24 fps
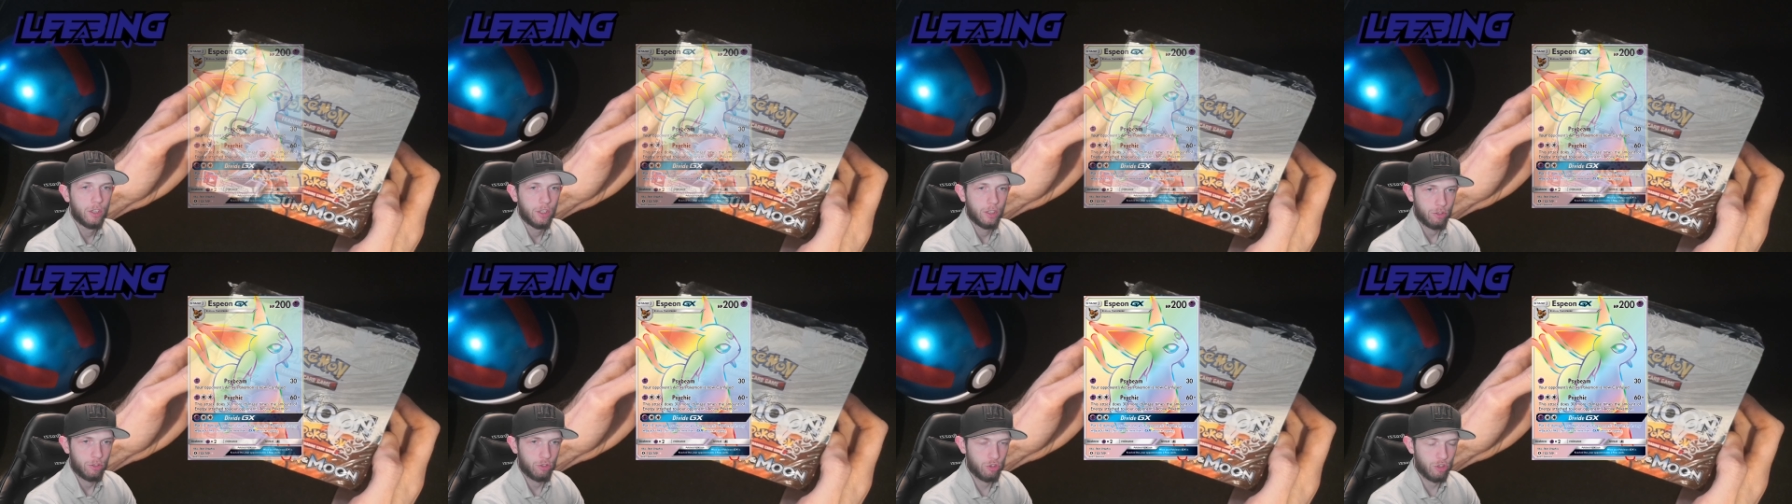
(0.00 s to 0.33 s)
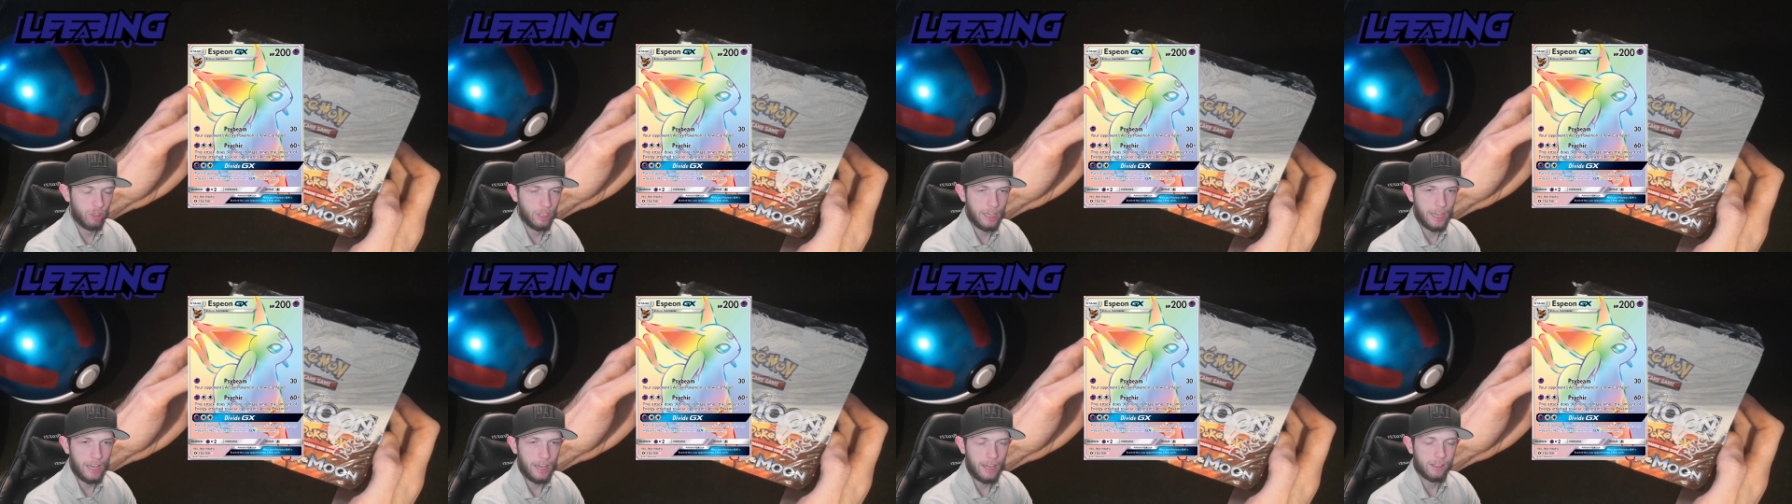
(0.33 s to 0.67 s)

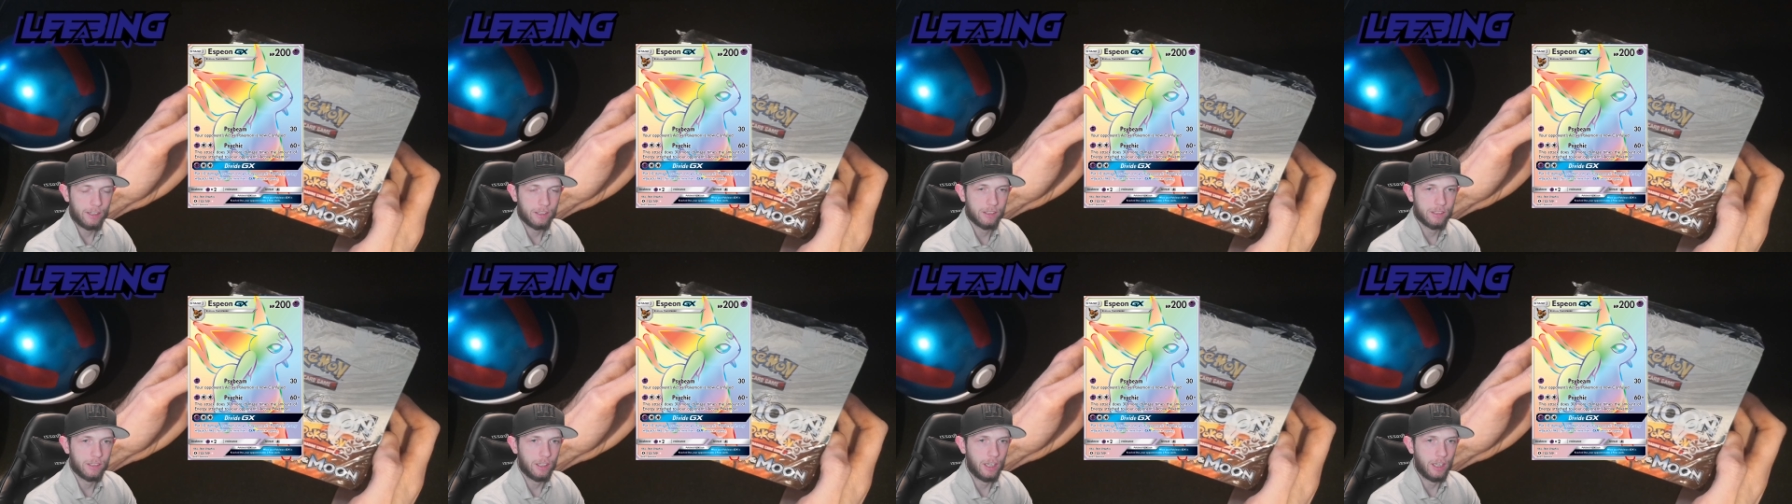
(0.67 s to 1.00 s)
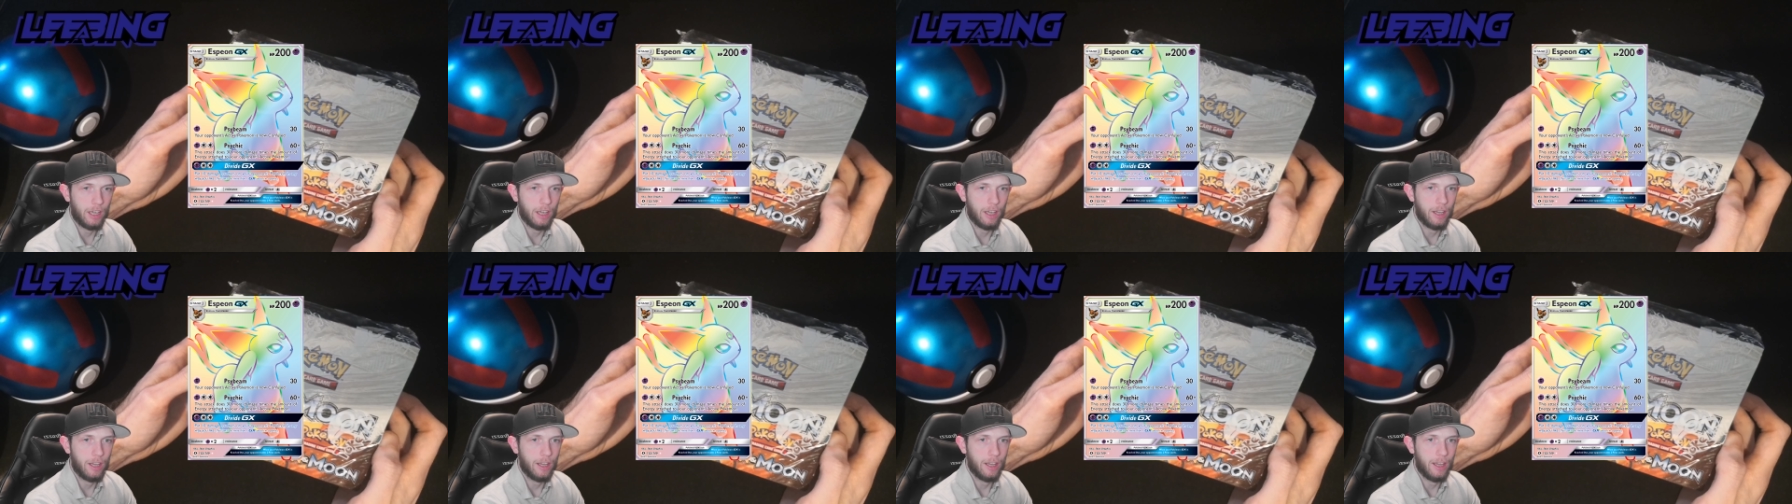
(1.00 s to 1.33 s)
GX
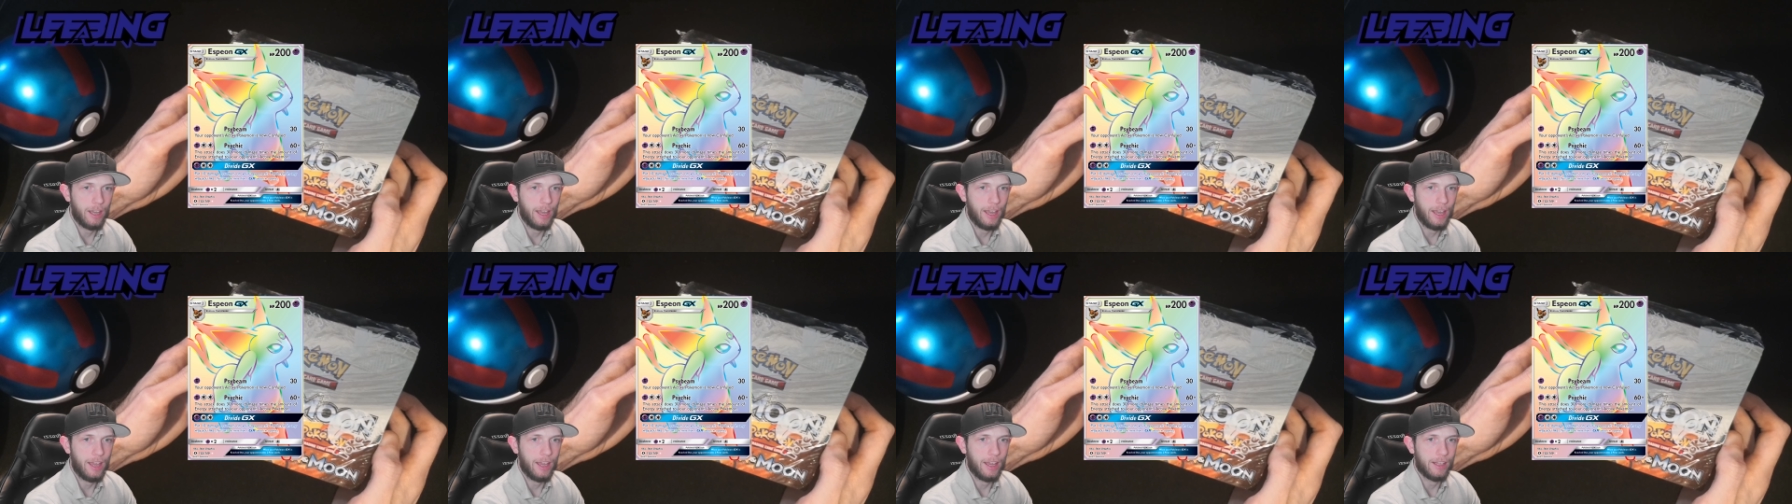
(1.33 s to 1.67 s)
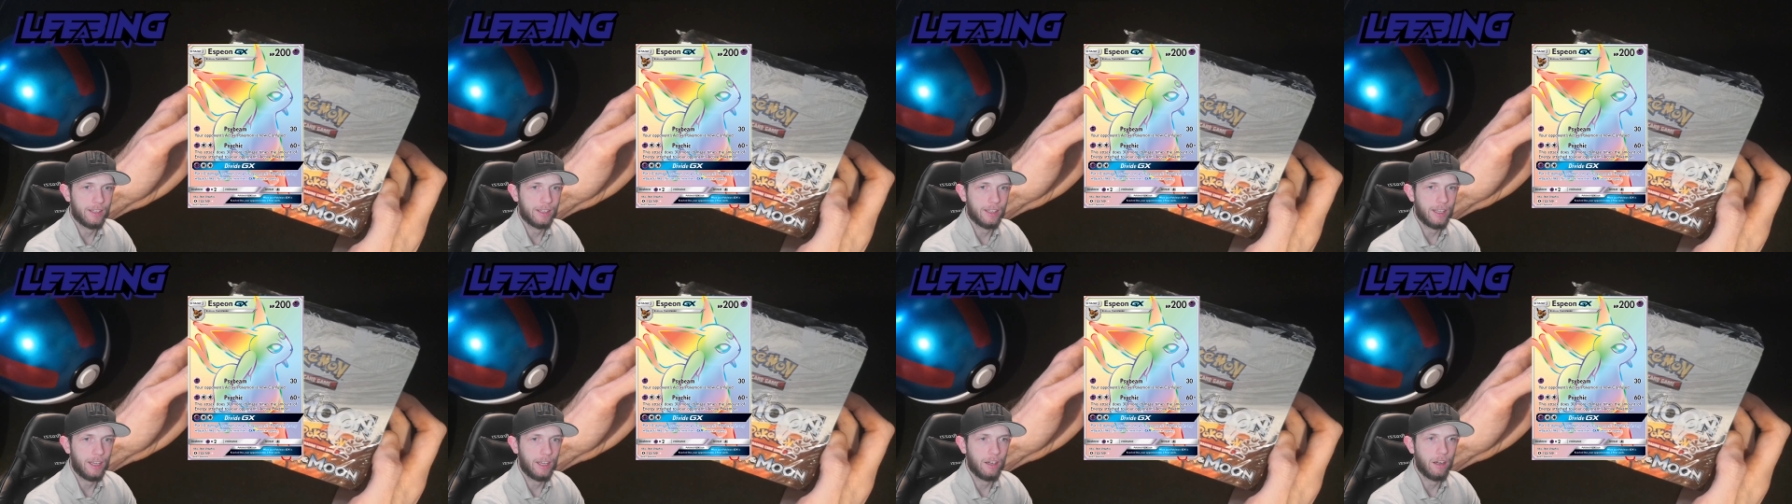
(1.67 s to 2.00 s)

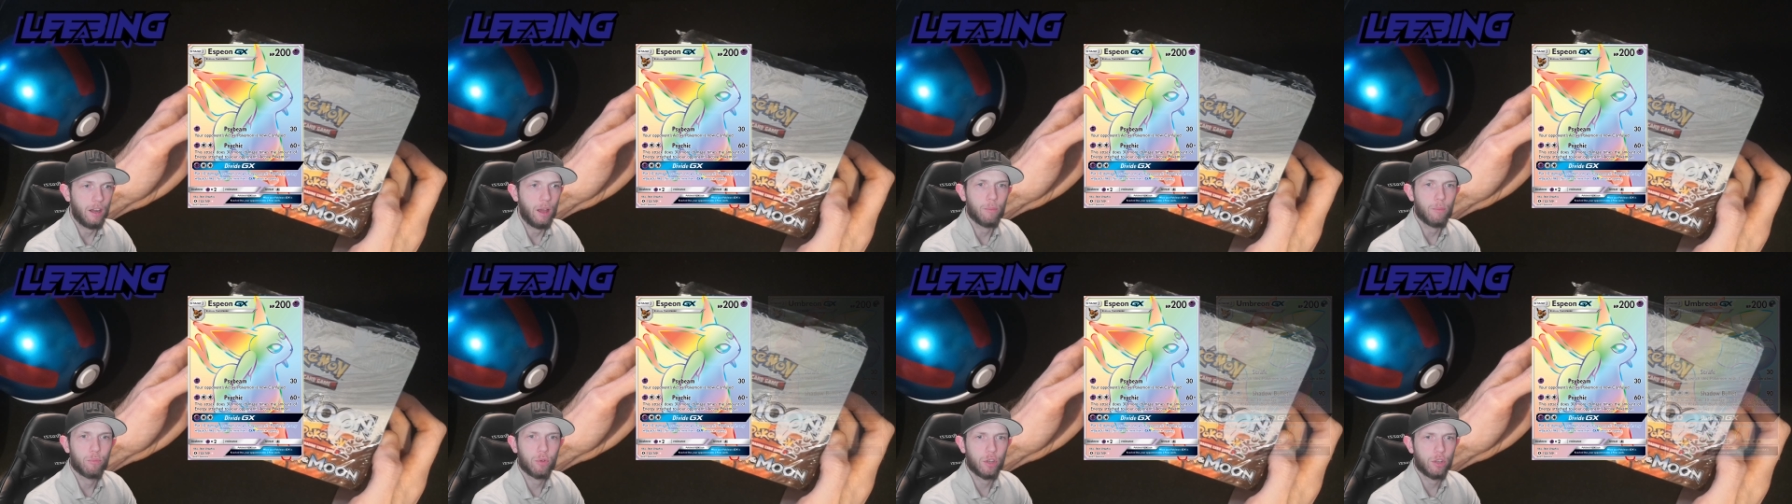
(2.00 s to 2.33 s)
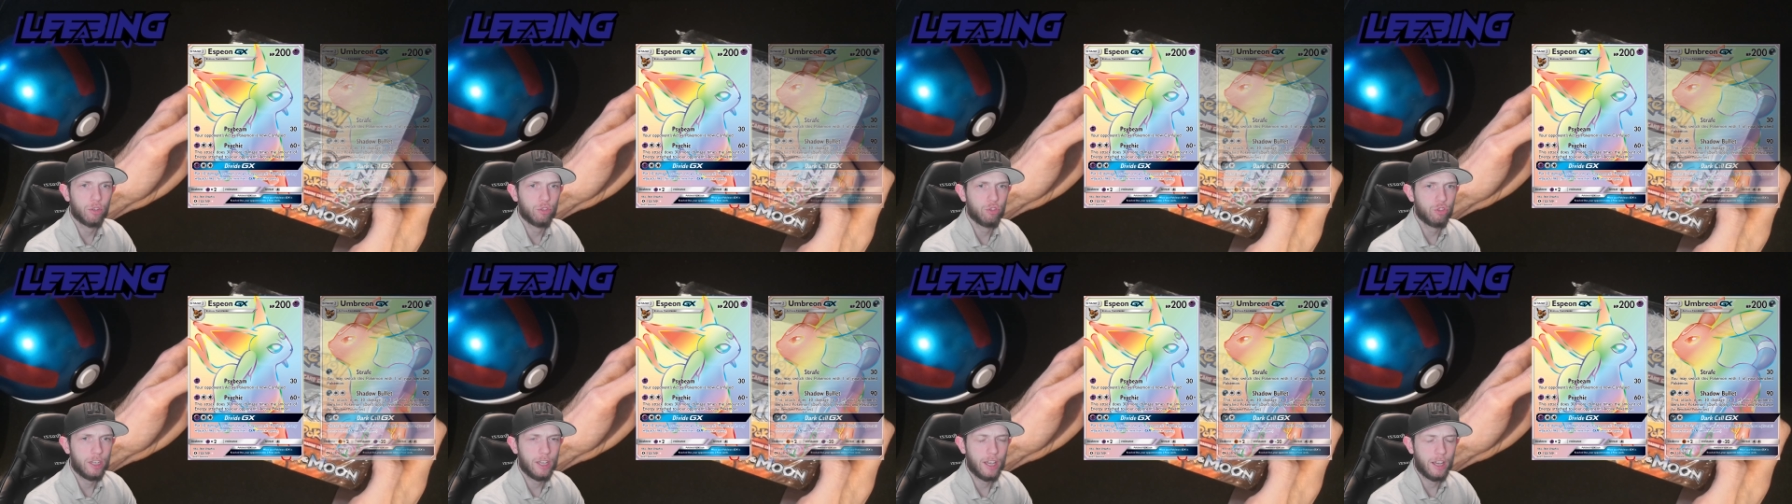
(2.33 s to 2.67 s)
and an Umbreon
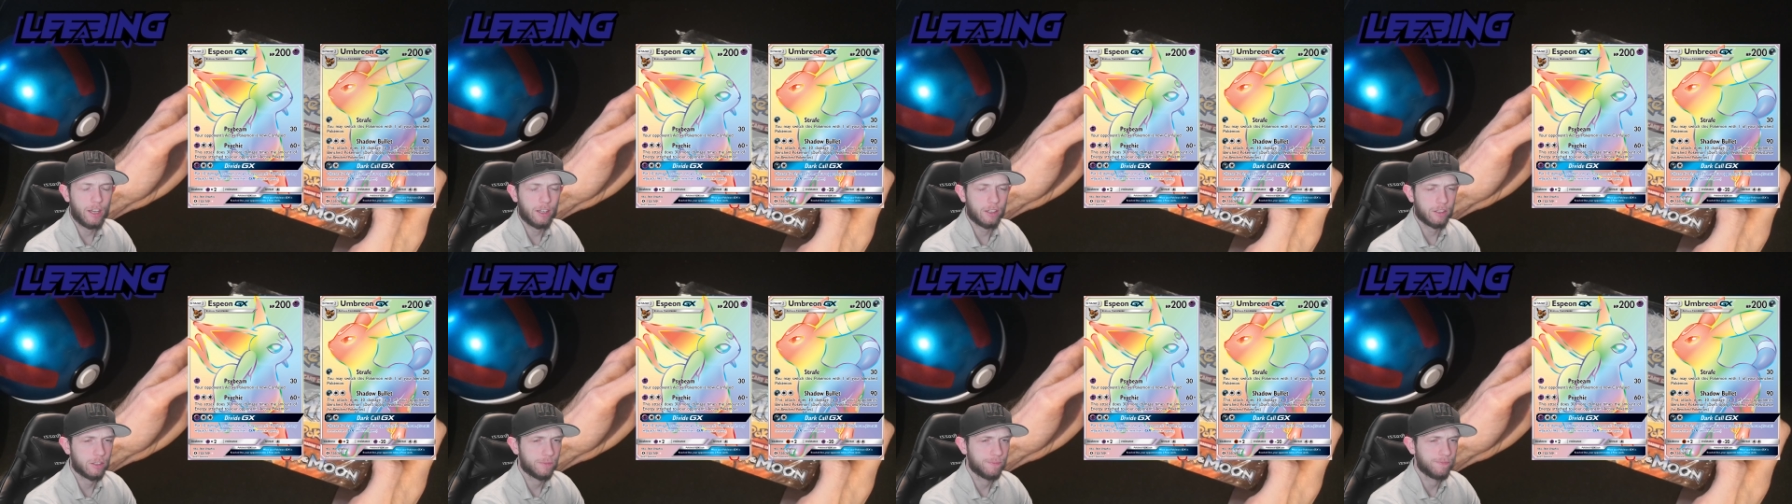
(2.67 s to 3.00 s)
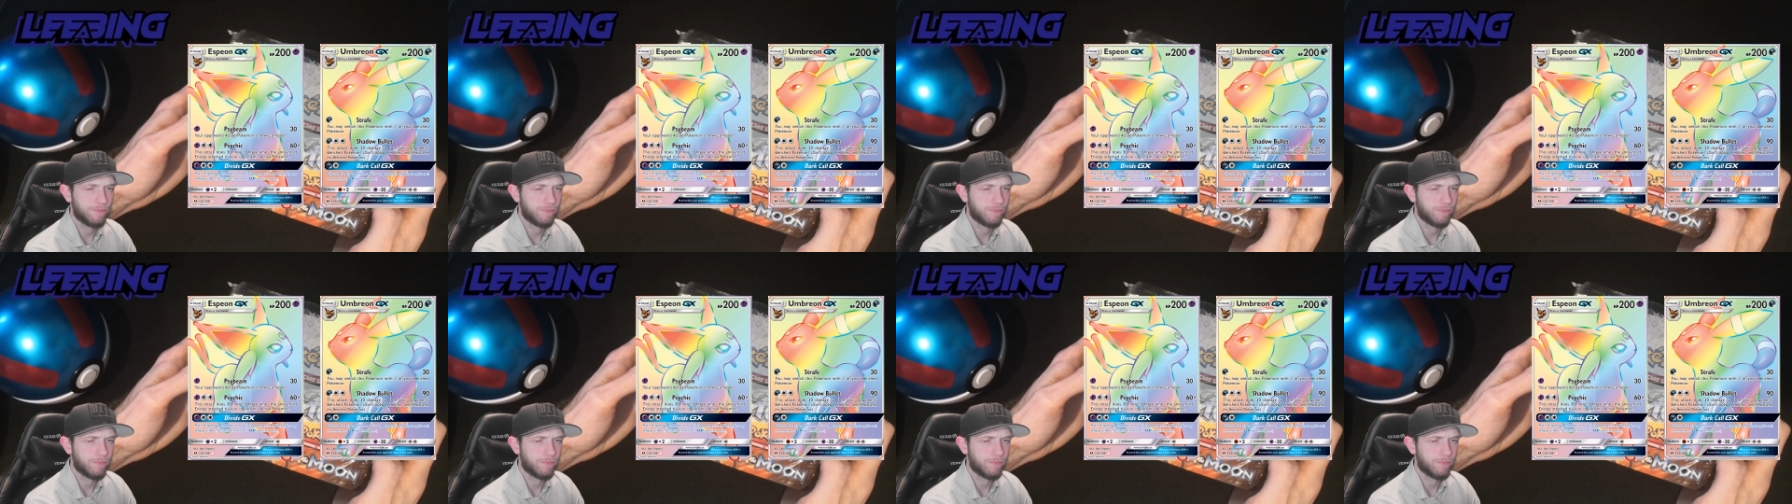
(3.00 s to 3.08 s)
GX.